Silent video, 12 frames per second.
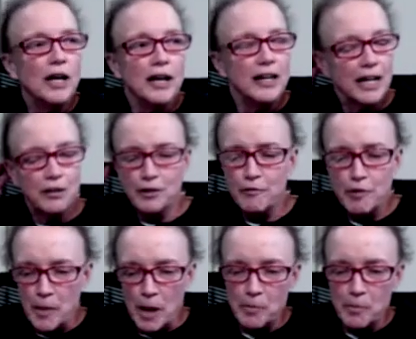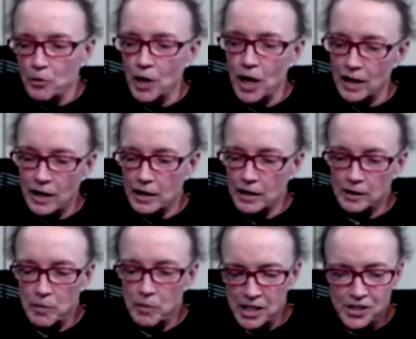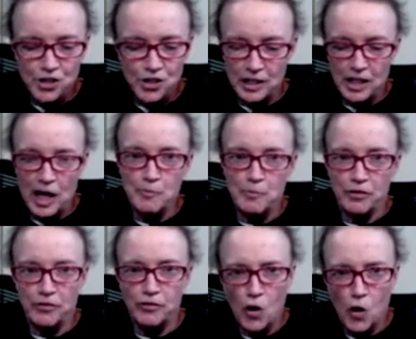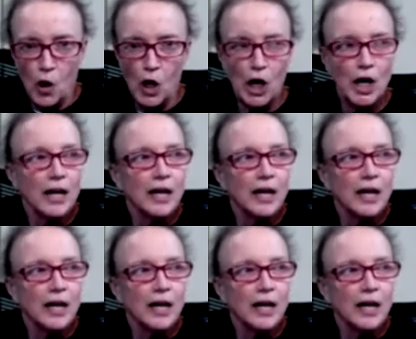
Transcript: and I don't even remember what, on Messenger the night before,